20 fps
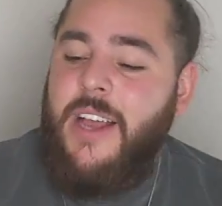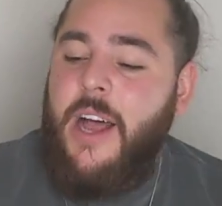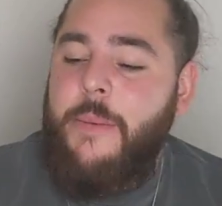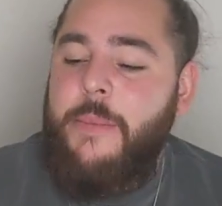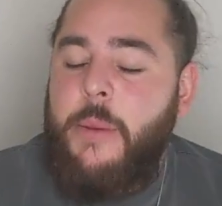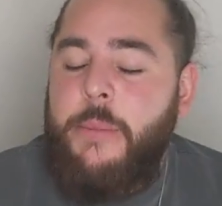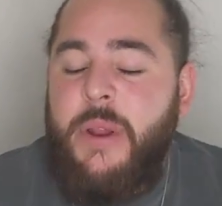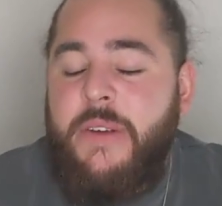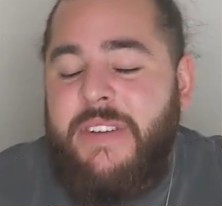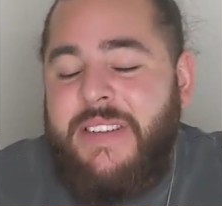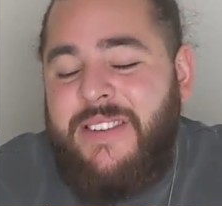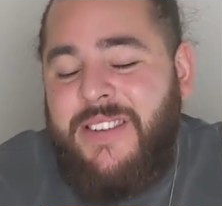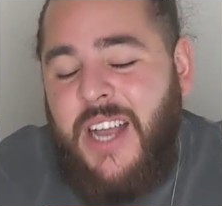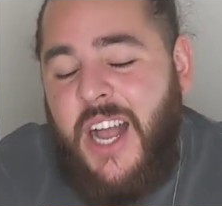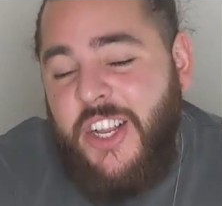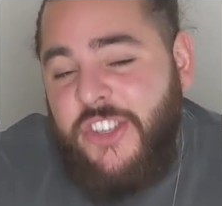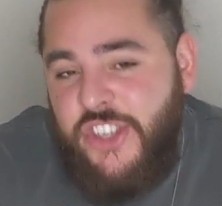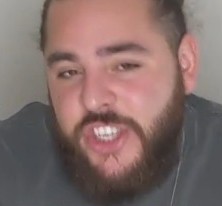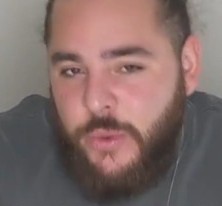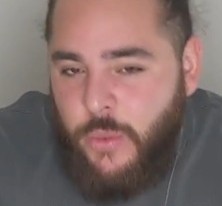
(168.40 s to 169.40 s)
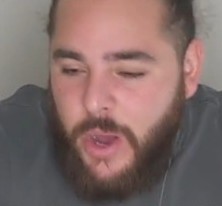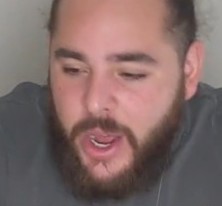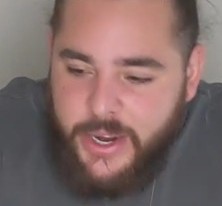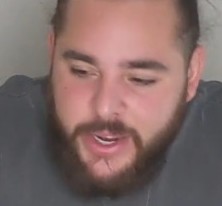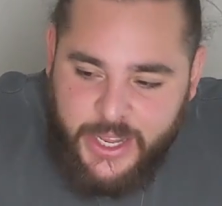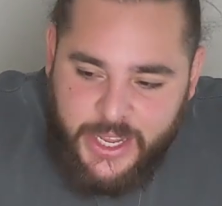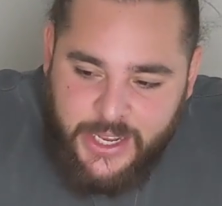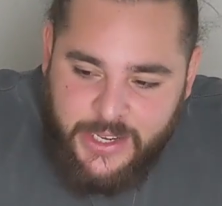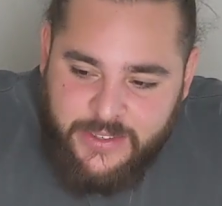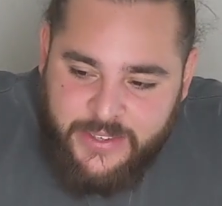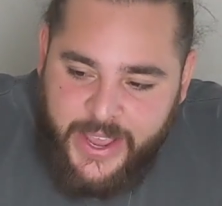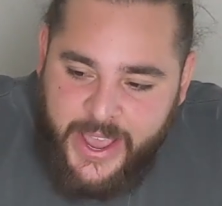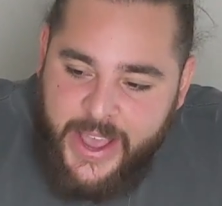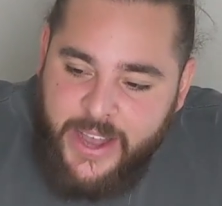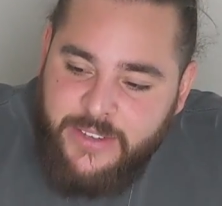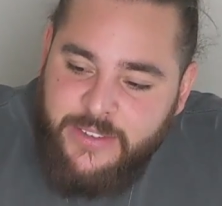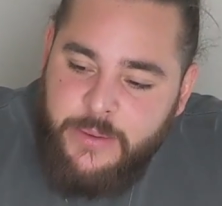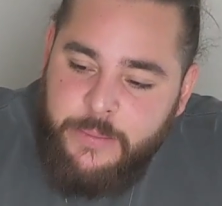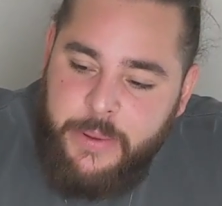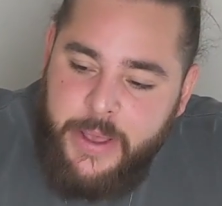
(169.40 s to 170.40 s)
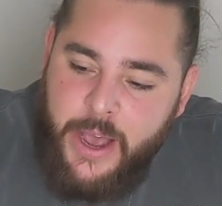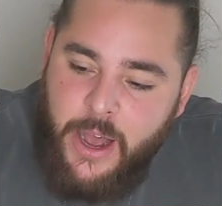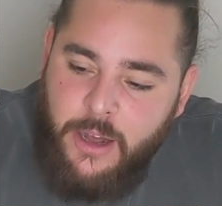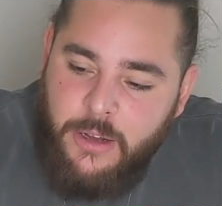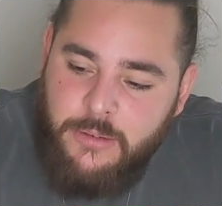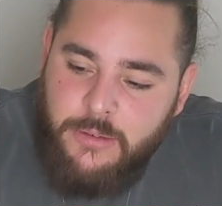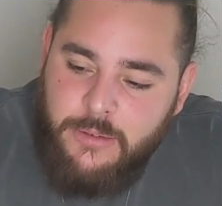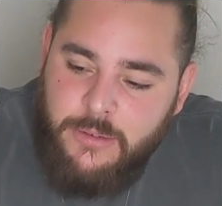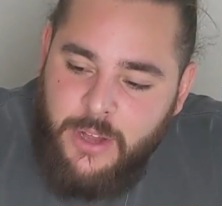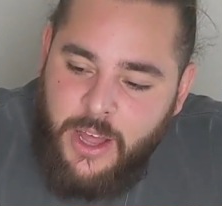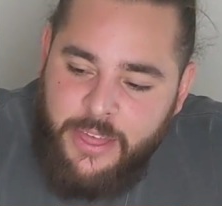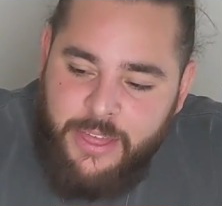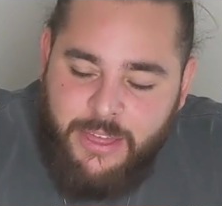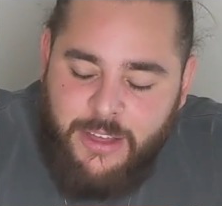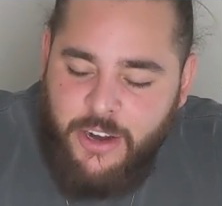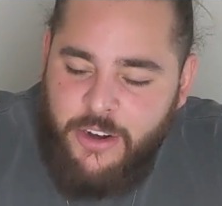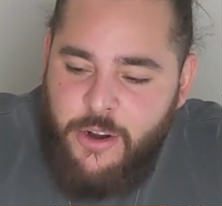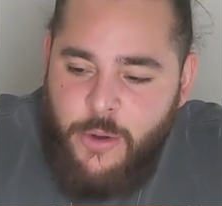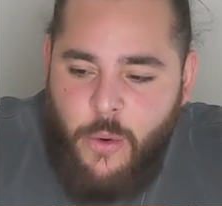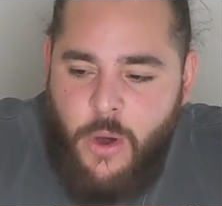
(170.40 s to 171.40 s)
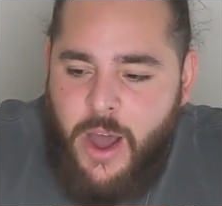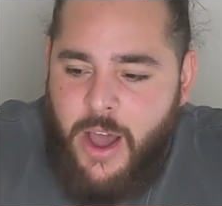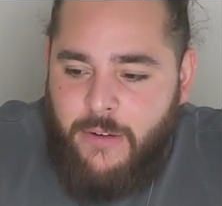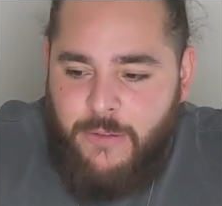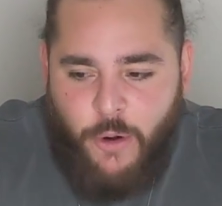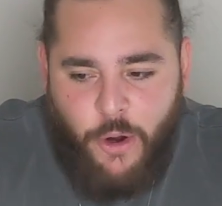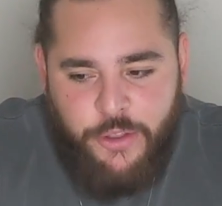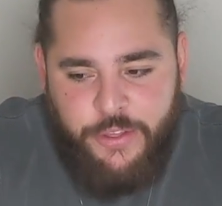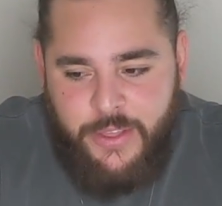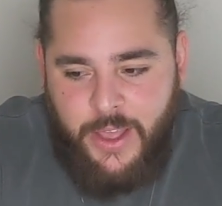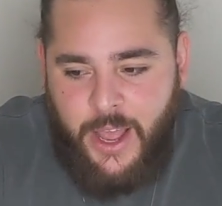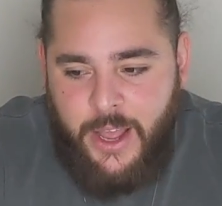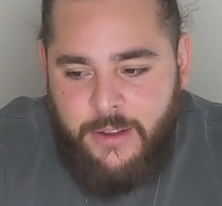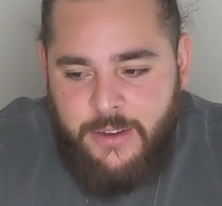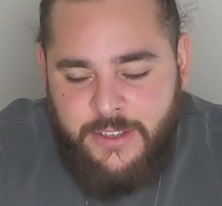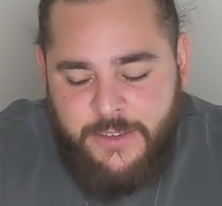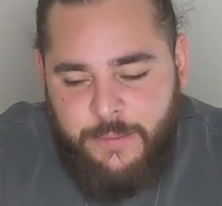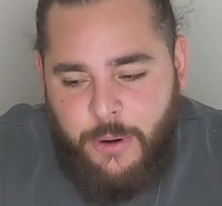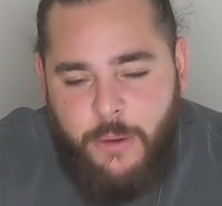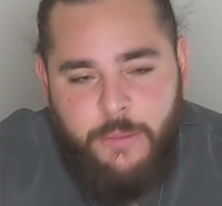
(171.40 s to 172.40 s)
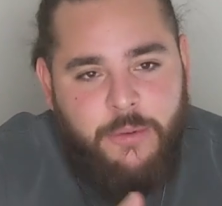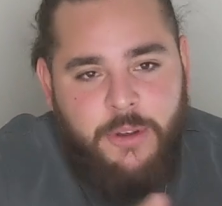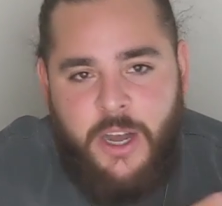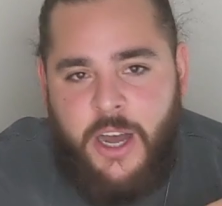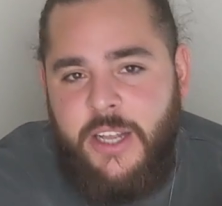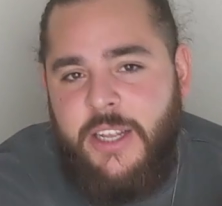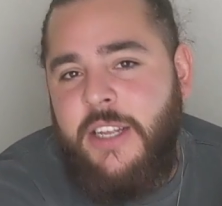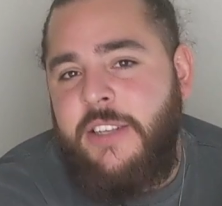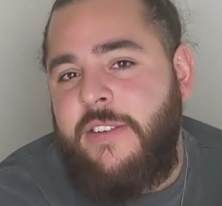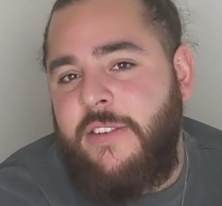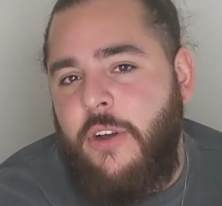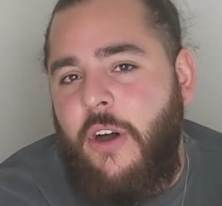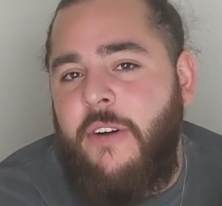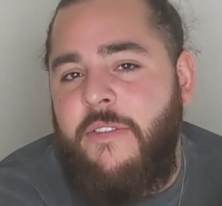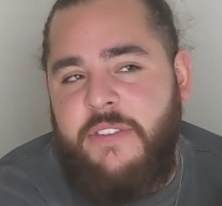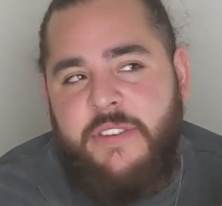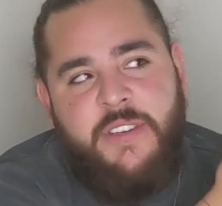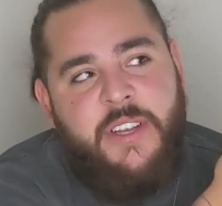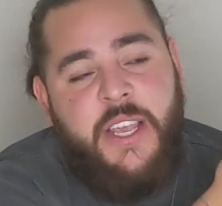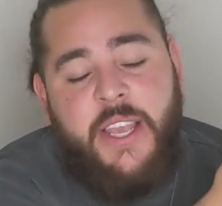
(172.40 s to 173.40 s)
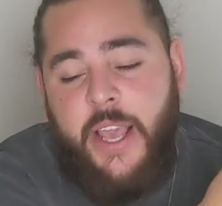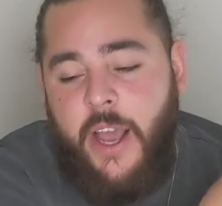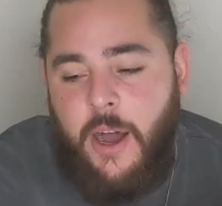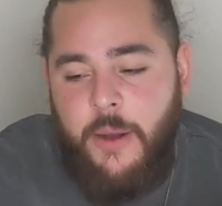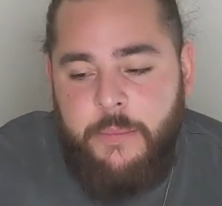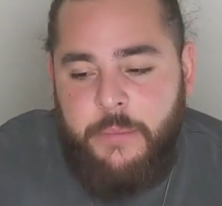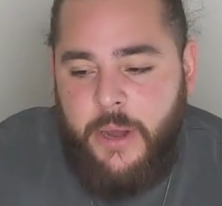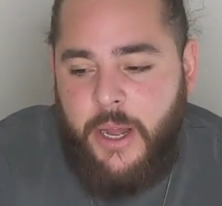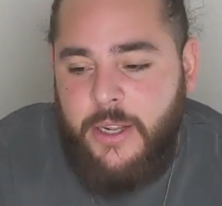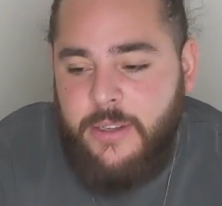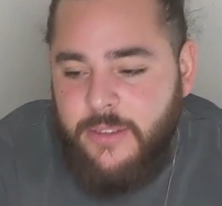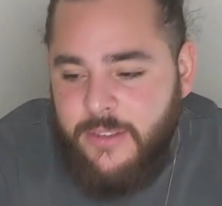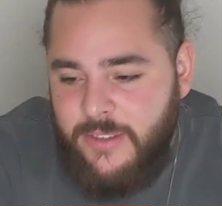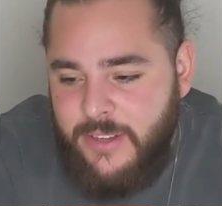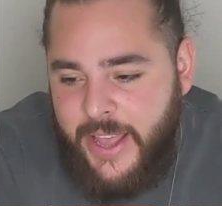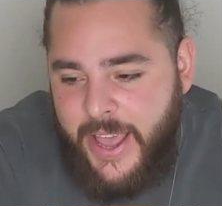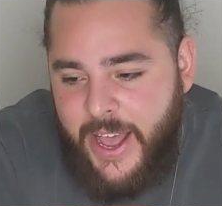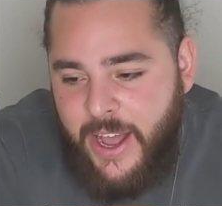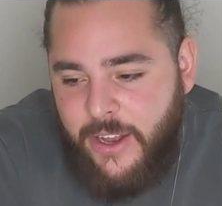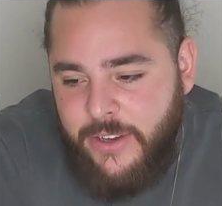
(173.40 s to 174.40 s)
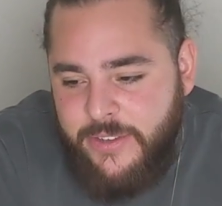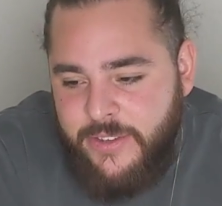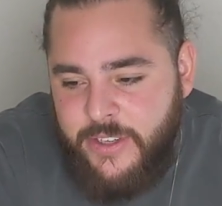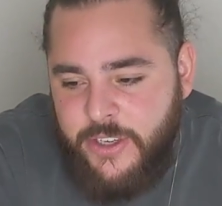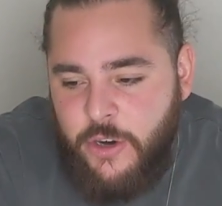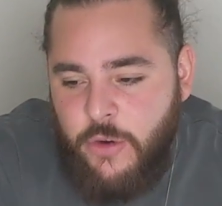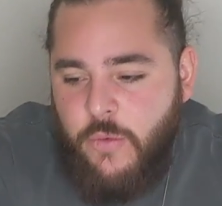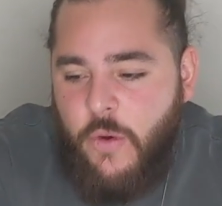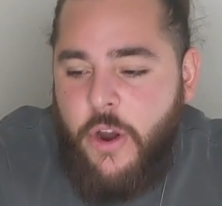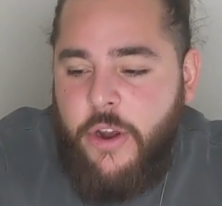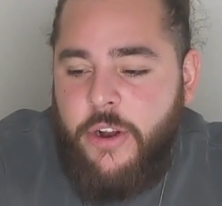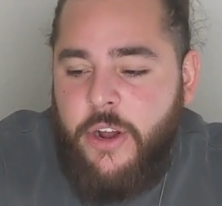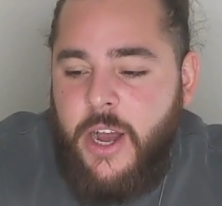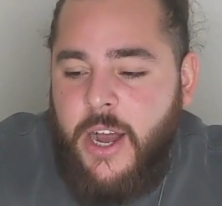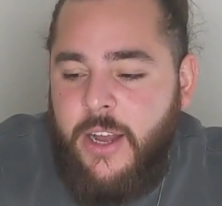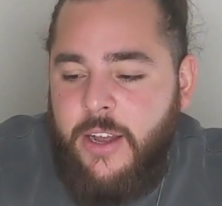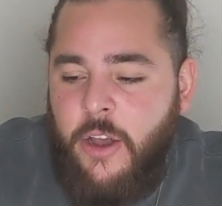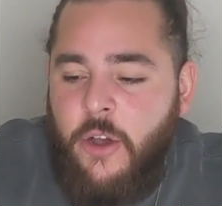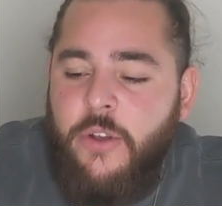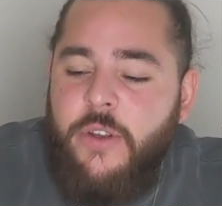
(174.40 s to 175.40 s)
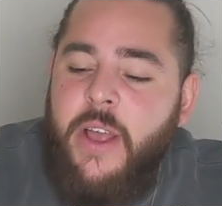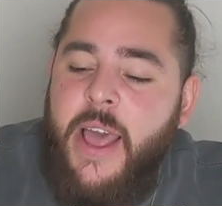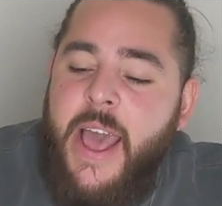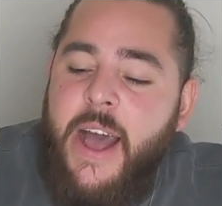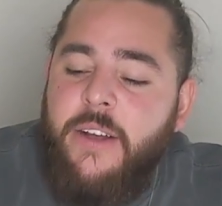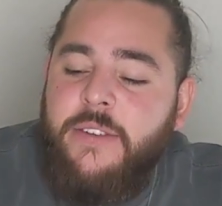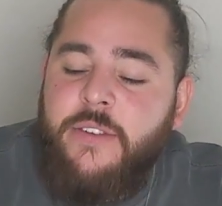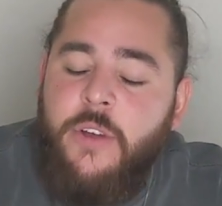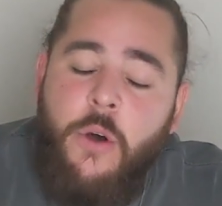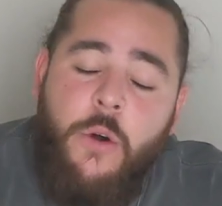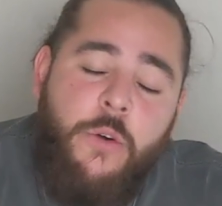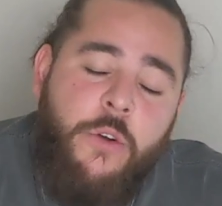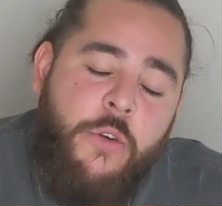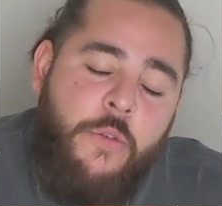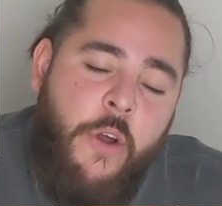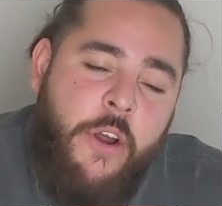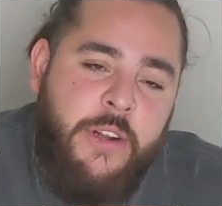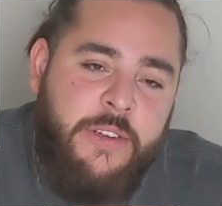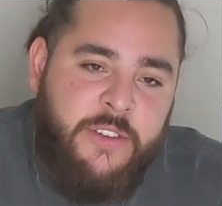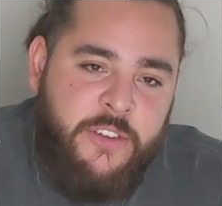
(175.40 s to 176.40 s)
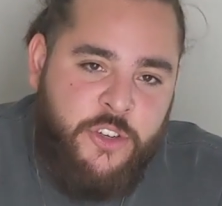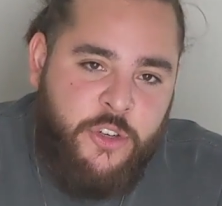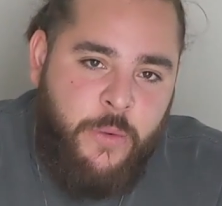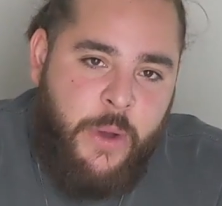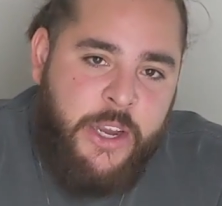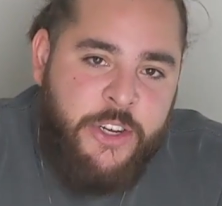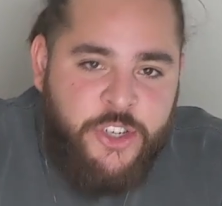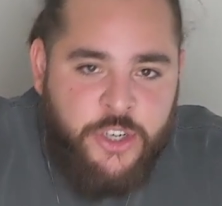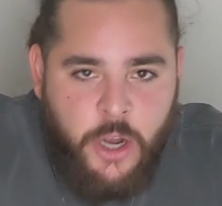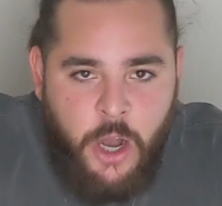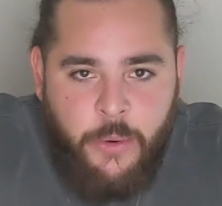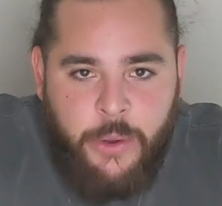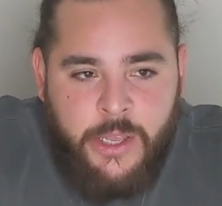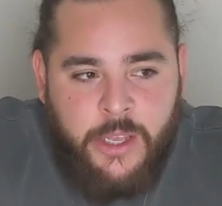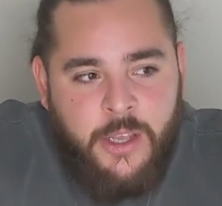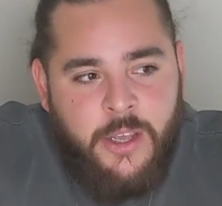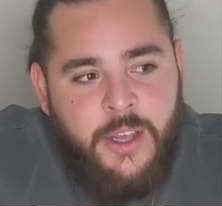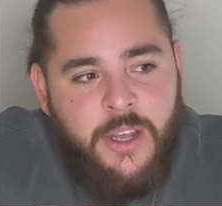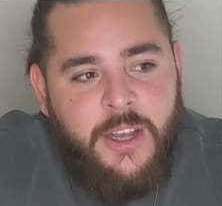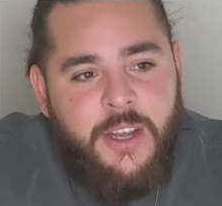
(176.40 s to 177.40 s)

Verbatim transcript: up, a bit of a touchy one is how's about I don't know why I wrote that. It's probably it's obviously here, but how's the corona? How, how's the whole corona situation going?